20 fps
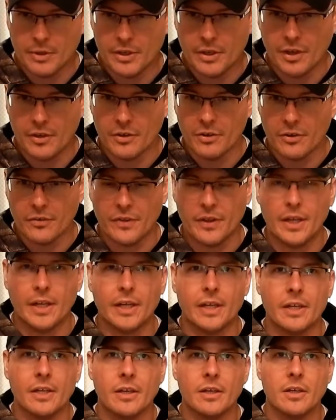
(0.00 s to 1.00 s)
another
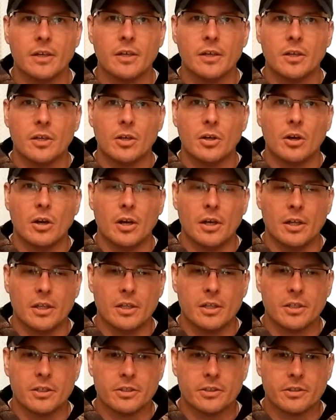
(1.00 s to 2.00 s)
thing
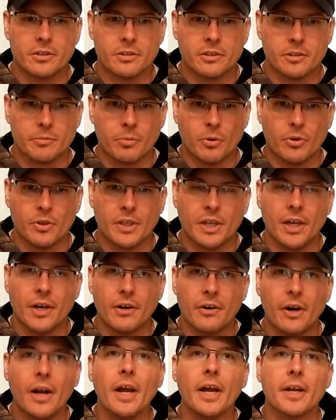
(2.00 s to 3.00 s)
is support the
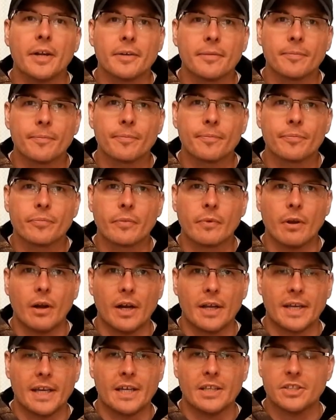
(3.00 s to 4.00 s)
NRA.
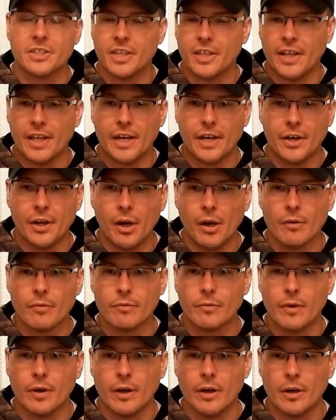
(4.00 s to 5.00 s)
I can't say that
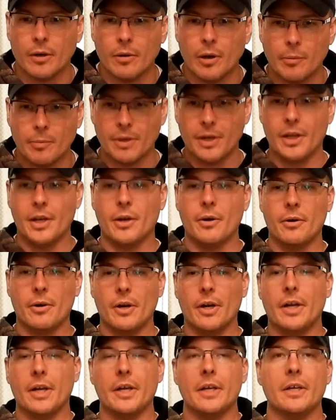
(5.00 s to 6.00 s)
enough. I'm an
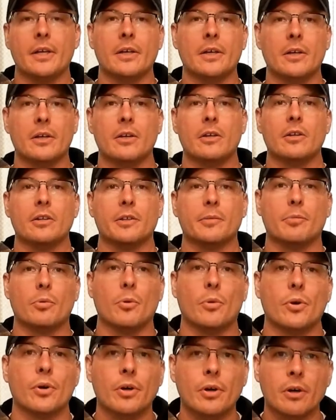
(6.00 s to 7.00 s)
NRA
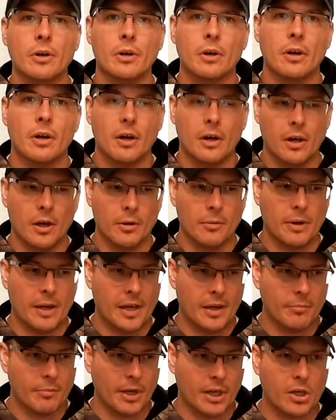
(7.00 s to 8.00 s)
supporter.
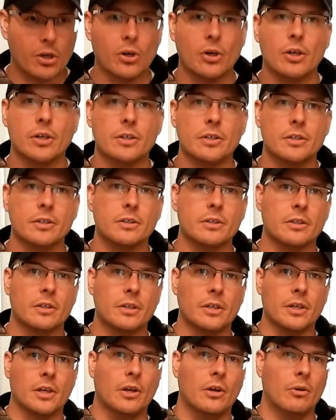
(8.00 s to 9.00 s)
I have my card,
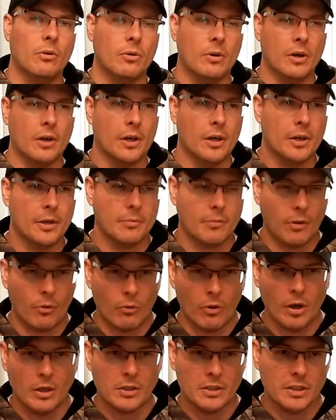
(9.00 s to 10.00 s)
in my
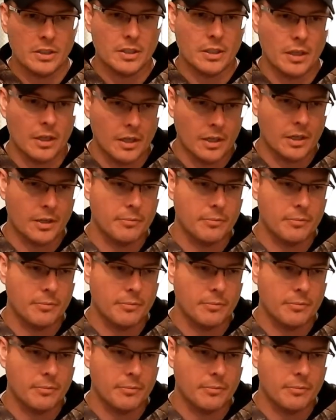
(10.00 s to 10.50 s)
wallet.